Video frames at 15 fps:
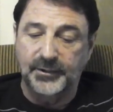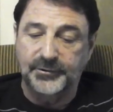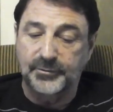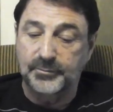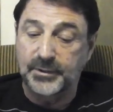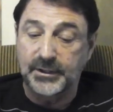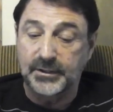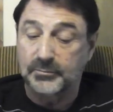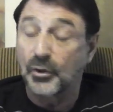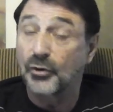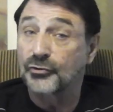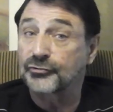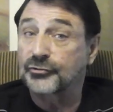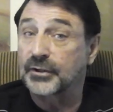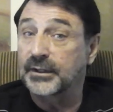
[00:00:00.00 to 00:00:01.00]
to be
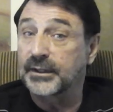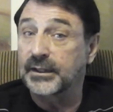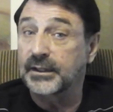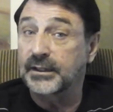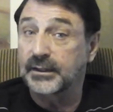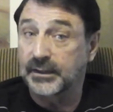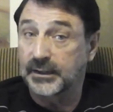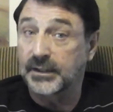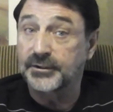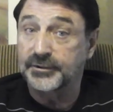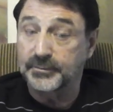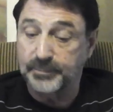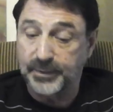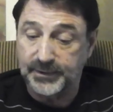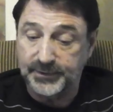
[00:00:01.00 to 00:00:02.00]
emotionally
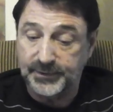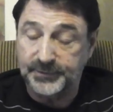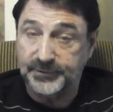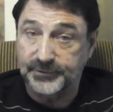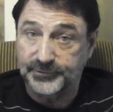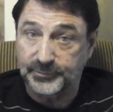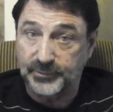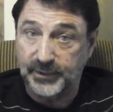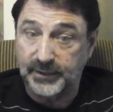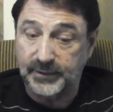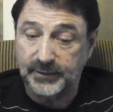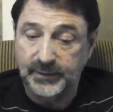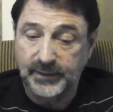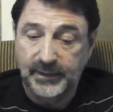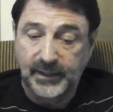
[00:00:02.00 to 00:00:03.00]
independent as
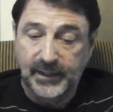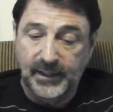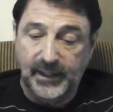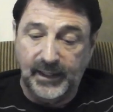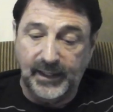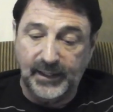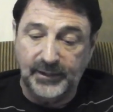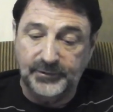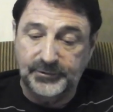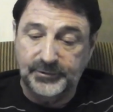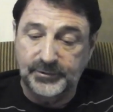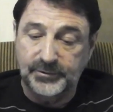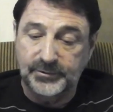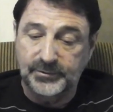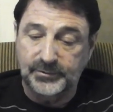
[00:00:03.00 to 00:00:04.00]
well, and
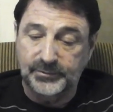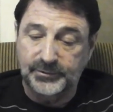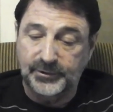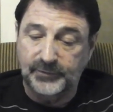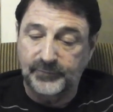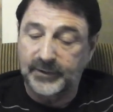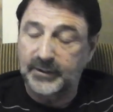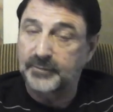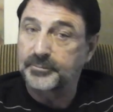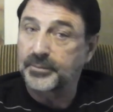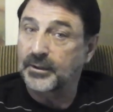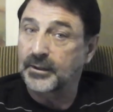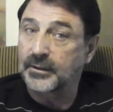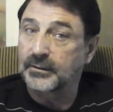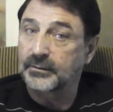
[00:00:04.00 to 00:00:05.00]
to develop
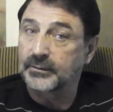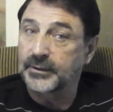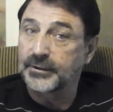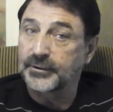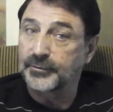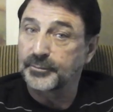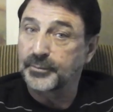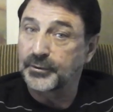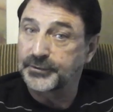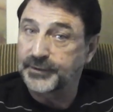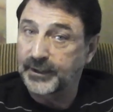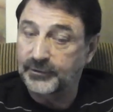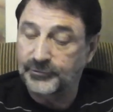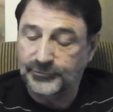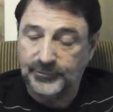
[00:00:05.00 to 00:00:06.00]
our inner
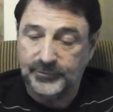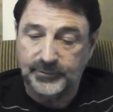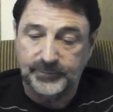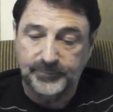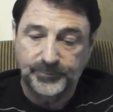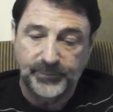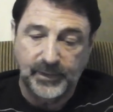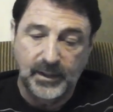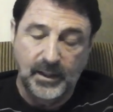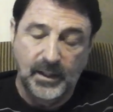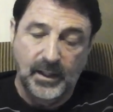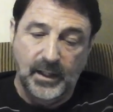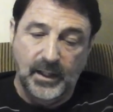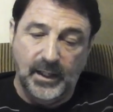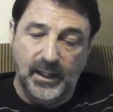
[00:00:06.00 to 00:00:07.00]
potential.
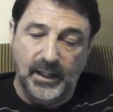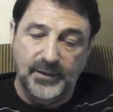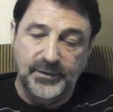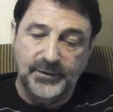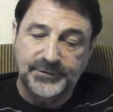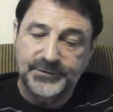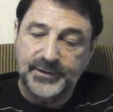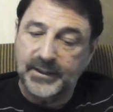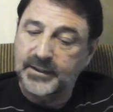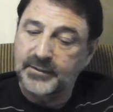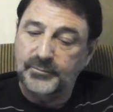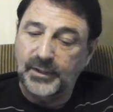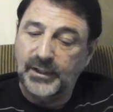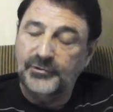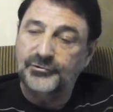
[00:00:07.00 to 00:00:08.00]
And the
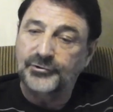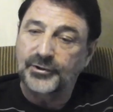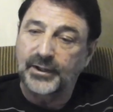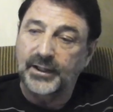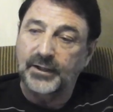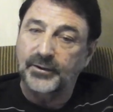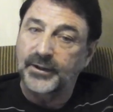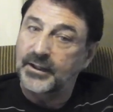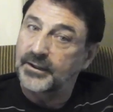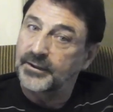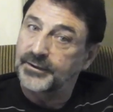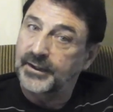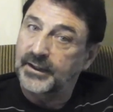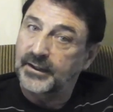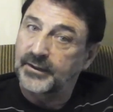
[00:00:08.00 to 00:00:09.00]
second major area
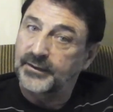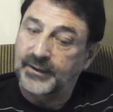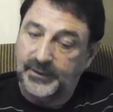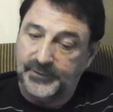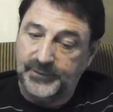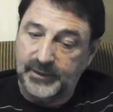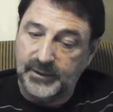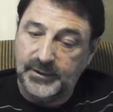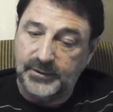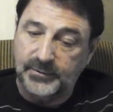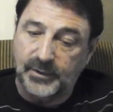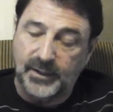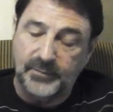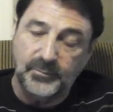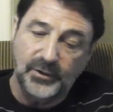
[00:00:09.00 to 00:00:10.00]
that the
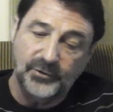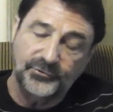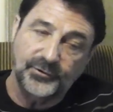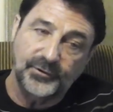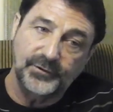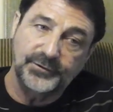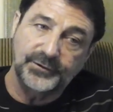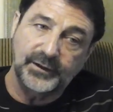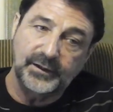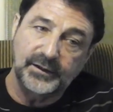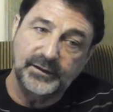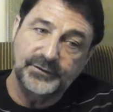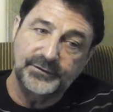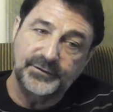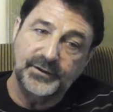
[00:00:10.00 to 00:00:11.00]
EQI measures
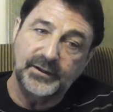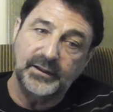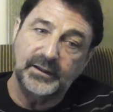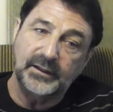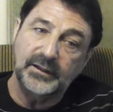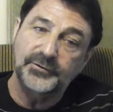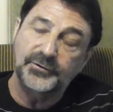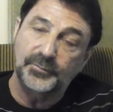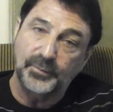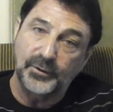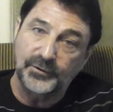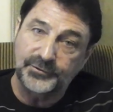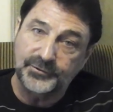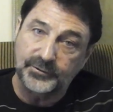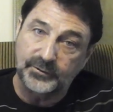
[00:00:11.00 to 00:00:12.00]
is the
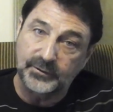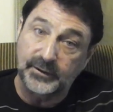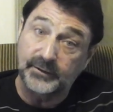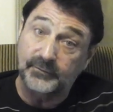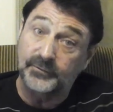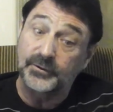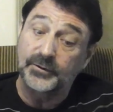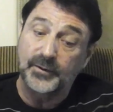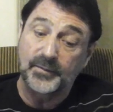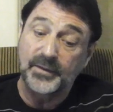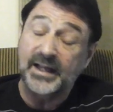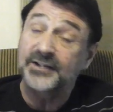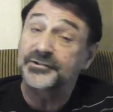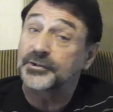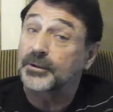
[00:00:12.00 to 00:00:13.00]
interpersonal level, and
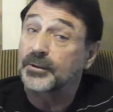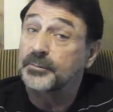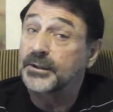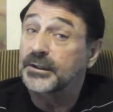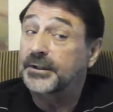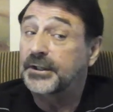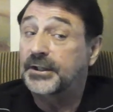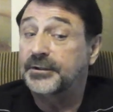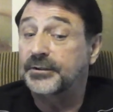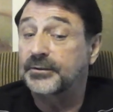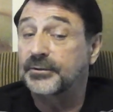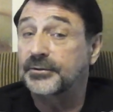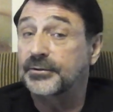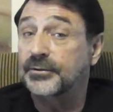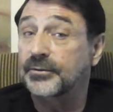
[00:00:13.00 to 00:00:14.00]
that's our ability
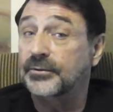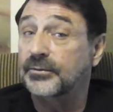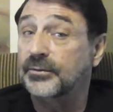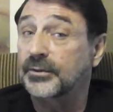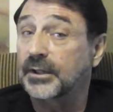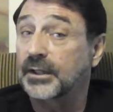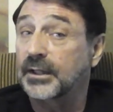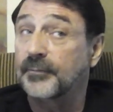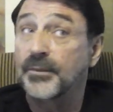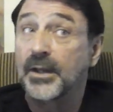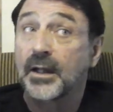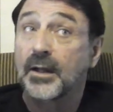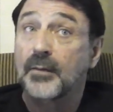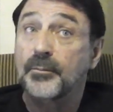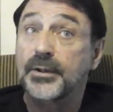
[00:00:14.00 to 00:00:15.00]
to
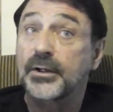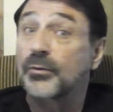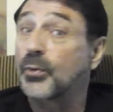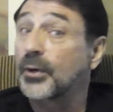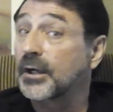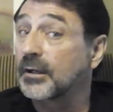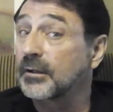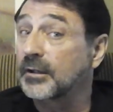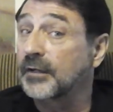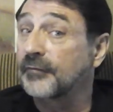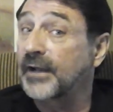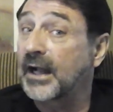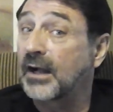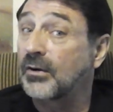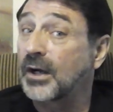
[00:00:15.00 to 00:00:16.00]
be aware
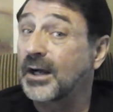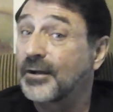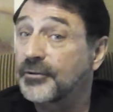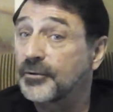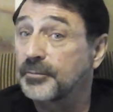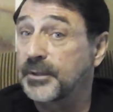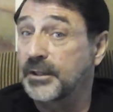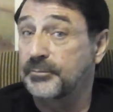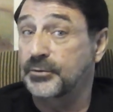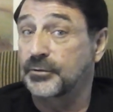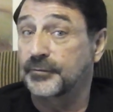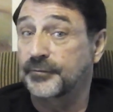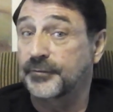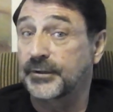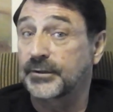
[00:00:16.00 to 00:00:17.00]
of how other
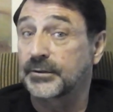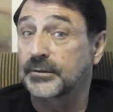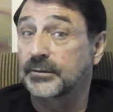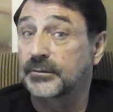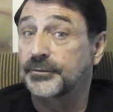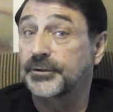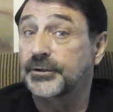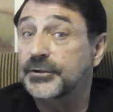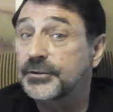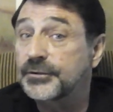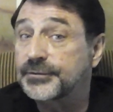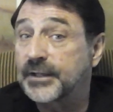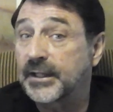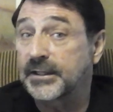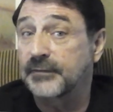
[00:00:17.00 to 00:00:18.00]
people feel, to
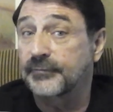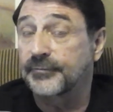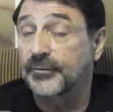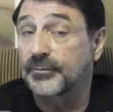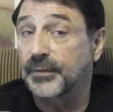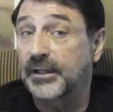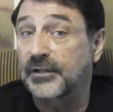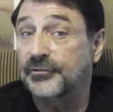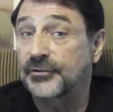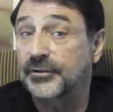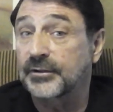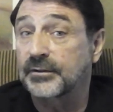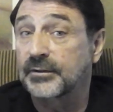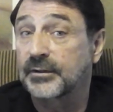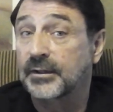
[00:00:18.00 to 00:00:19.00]
use that
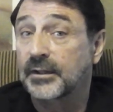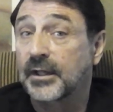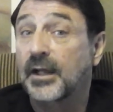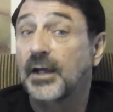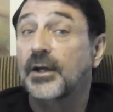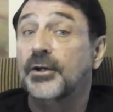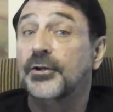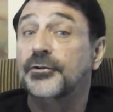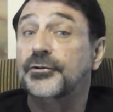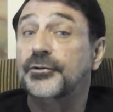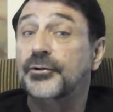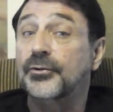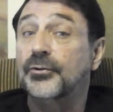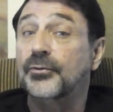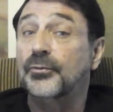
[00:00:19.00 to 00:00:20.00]
information
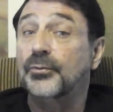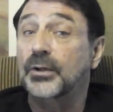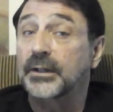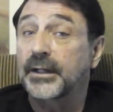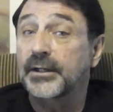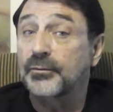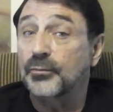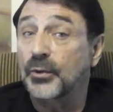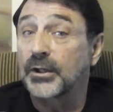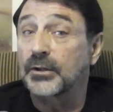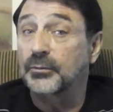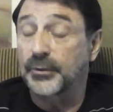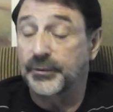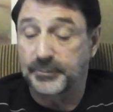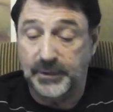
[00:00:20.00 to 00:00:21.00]
to relate
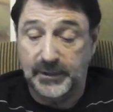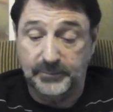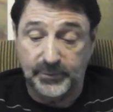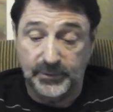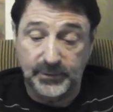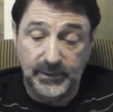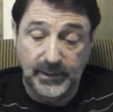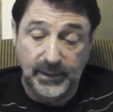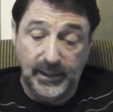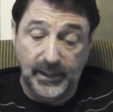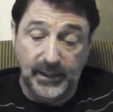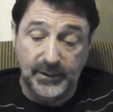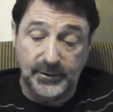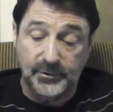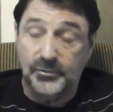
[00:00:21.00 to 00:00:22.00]
well with people
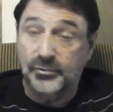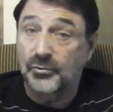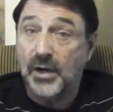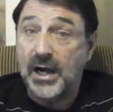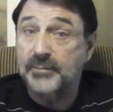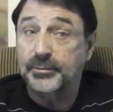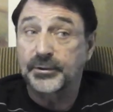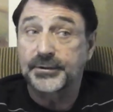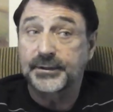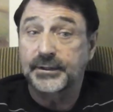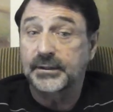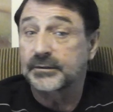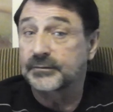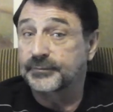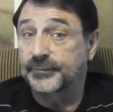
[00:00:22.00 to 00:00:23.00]
in a
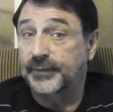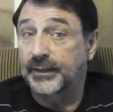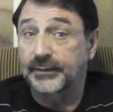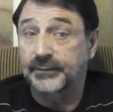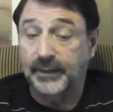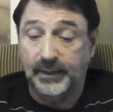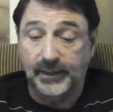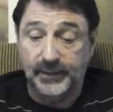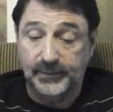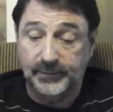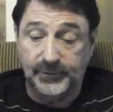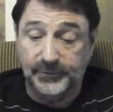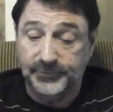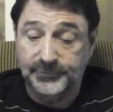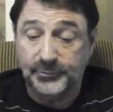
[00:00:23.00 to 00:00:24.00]
cooperative
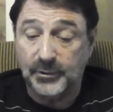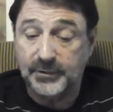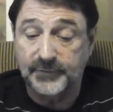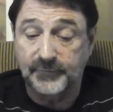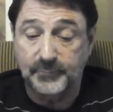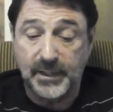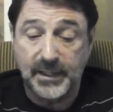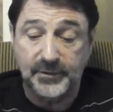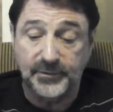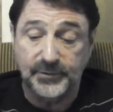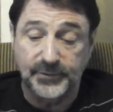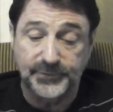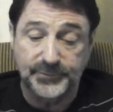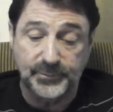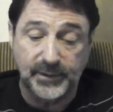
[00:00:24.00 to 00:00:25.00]
and constructive
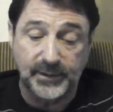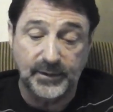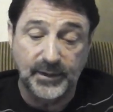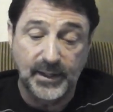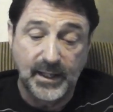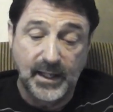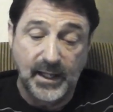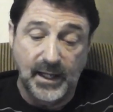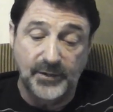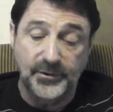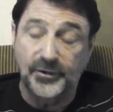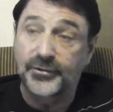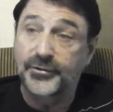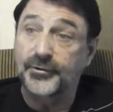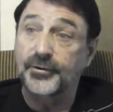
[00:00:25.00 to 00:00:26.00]
manner as well. And
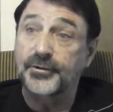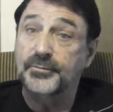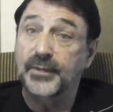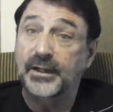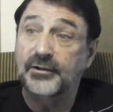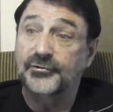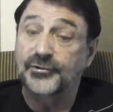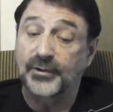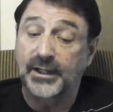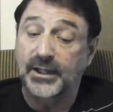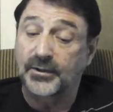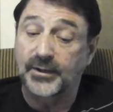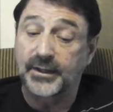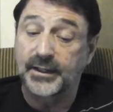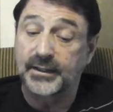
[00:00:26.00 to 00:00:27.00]
the third major
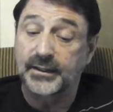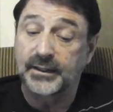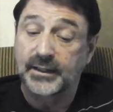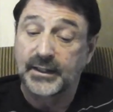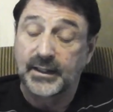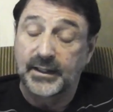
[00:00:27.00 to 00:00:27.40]
area